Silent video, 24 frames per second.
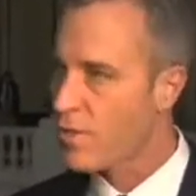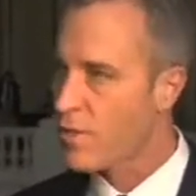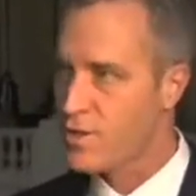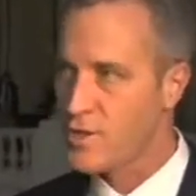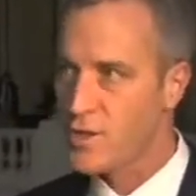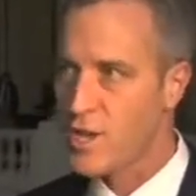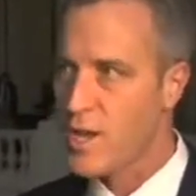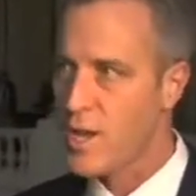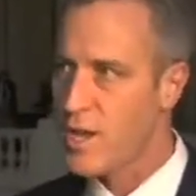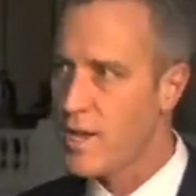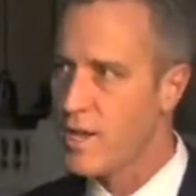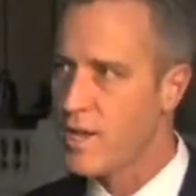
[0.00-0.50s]

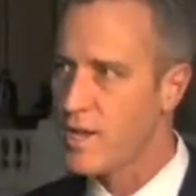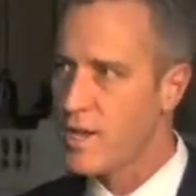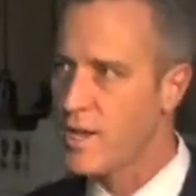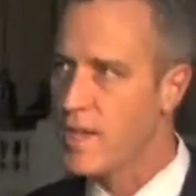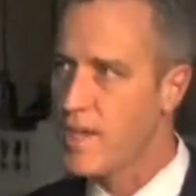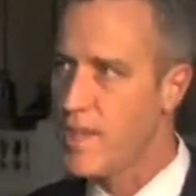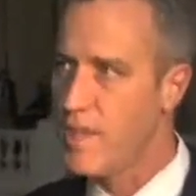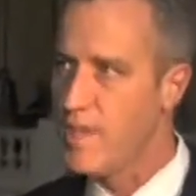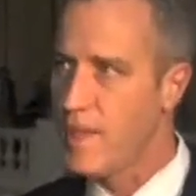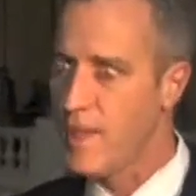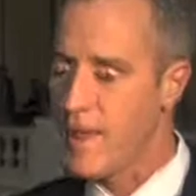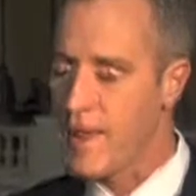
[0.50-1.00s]
agenda,
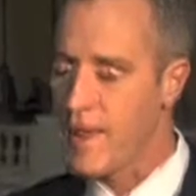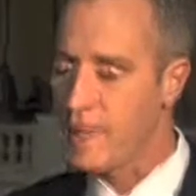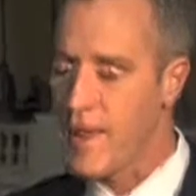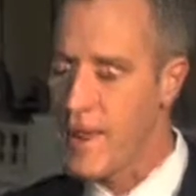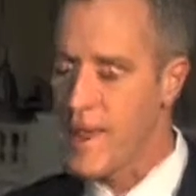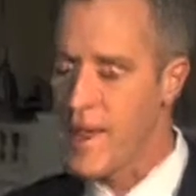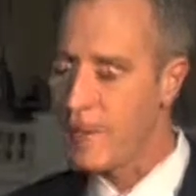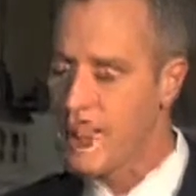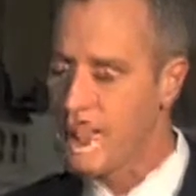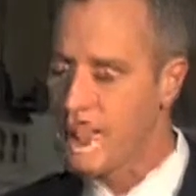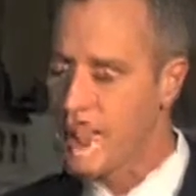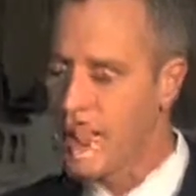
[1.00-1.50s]
keep the
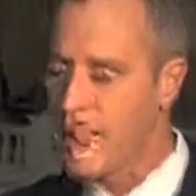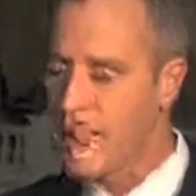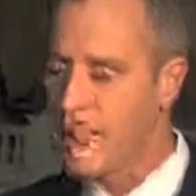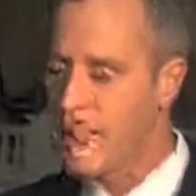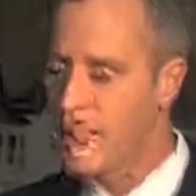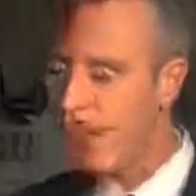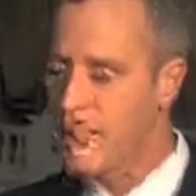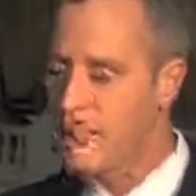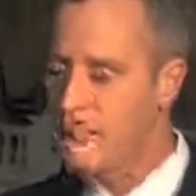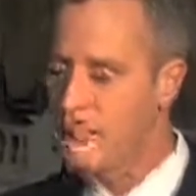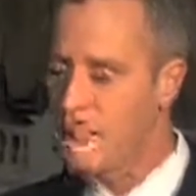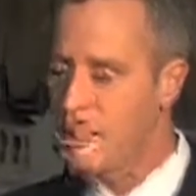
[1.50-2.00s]
economy
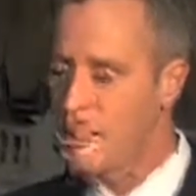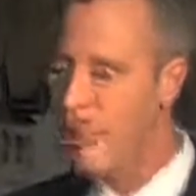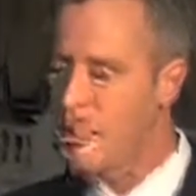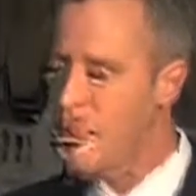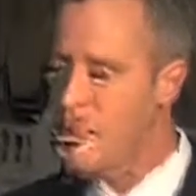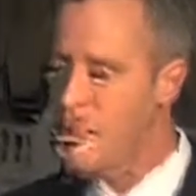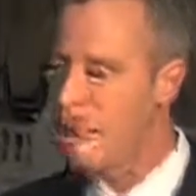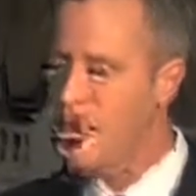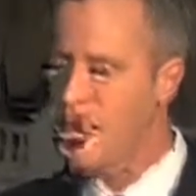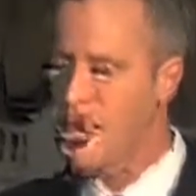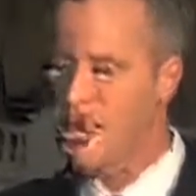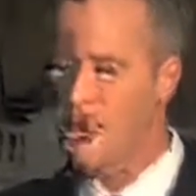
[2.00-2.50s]

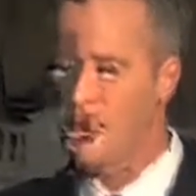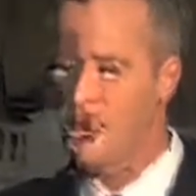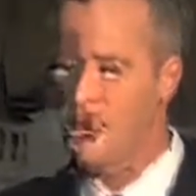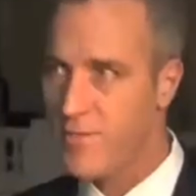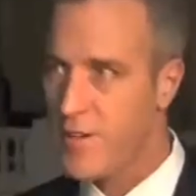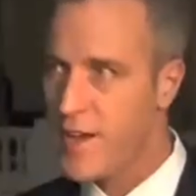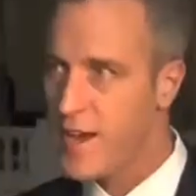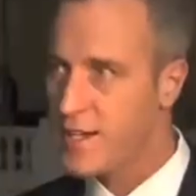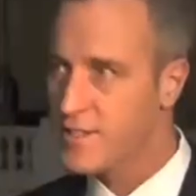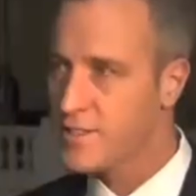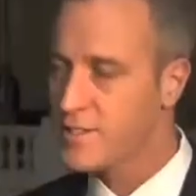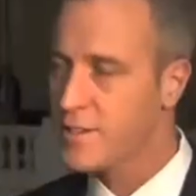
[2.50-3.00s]
moving, but even
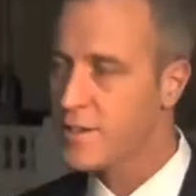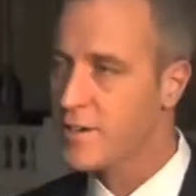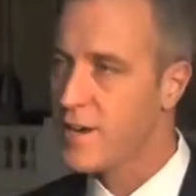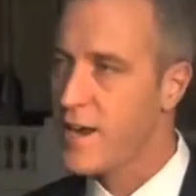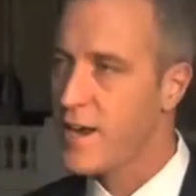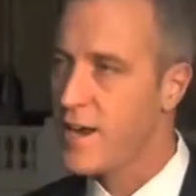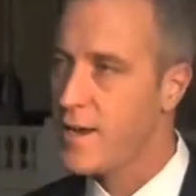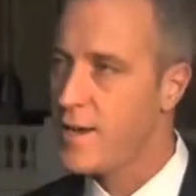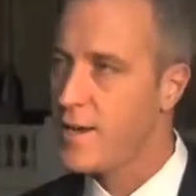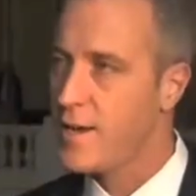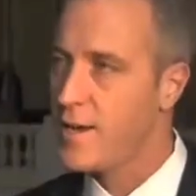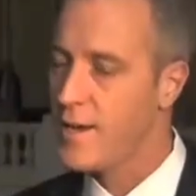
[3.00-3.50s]
faster,
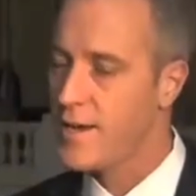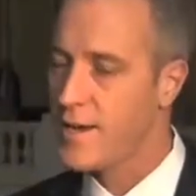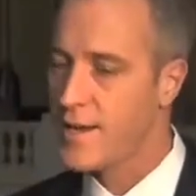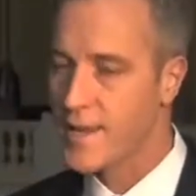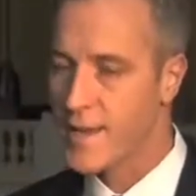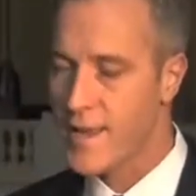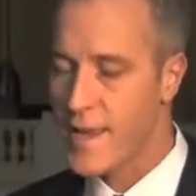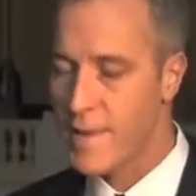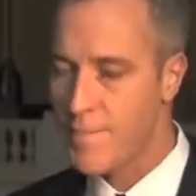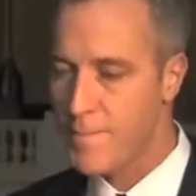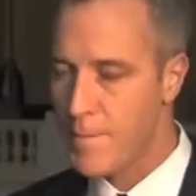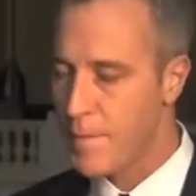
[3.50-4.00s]
and uh,
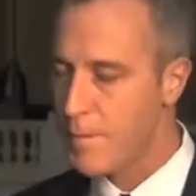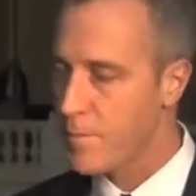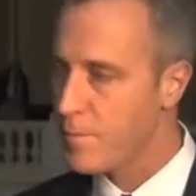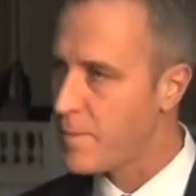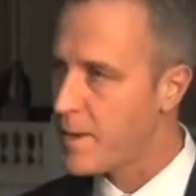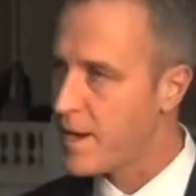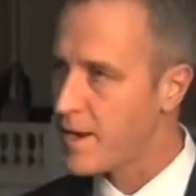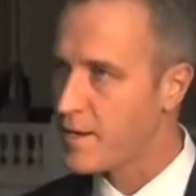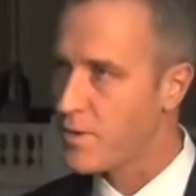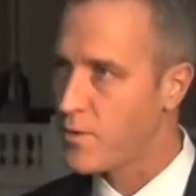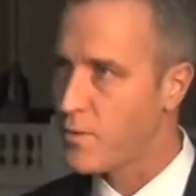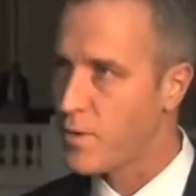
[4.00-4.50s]
get people
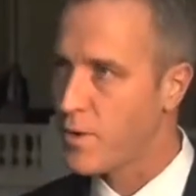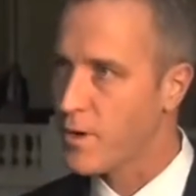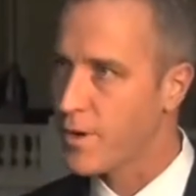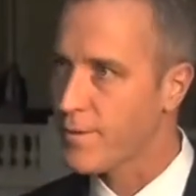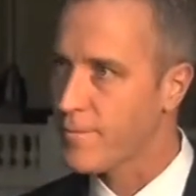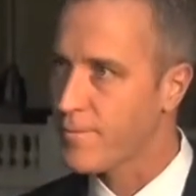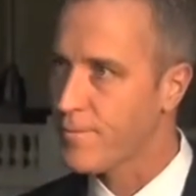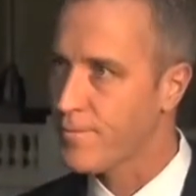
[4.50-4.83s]
back to work.